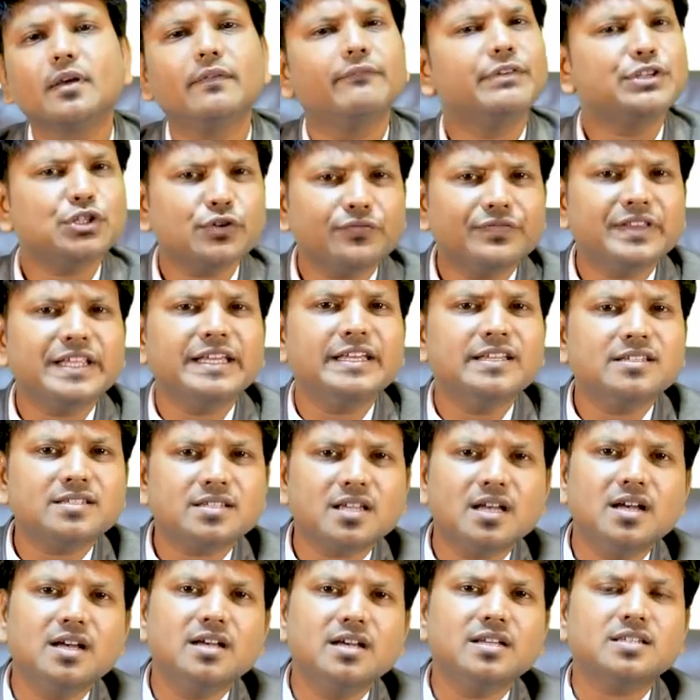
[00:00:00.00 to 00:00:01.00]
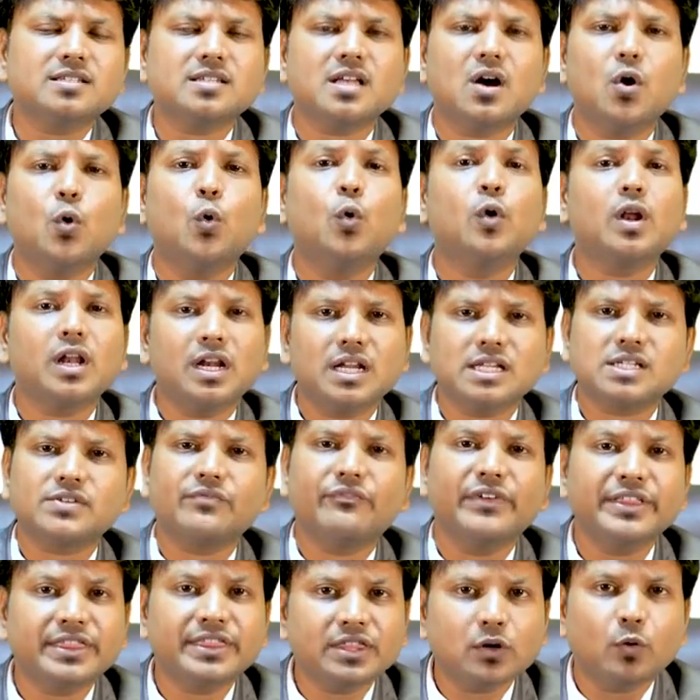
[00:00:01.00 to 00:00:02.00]
Which of these is
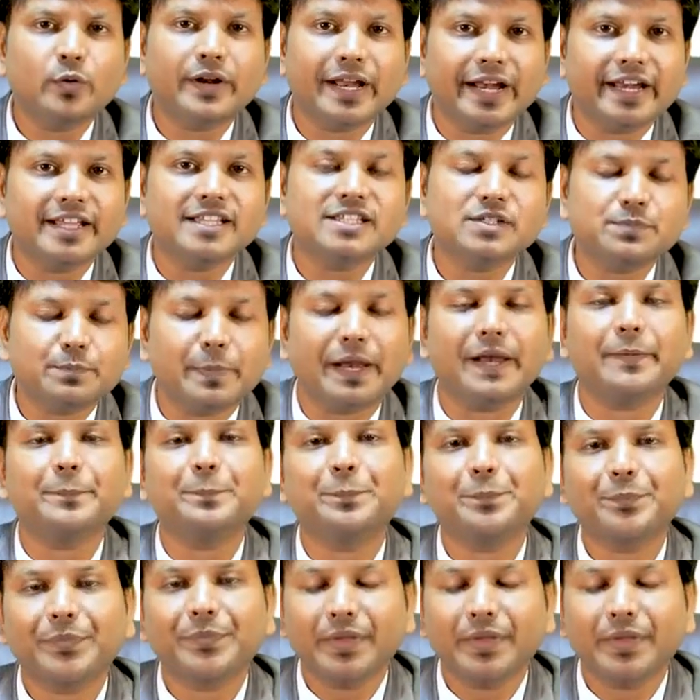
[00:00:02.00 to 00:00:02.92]
odorless, without any smell?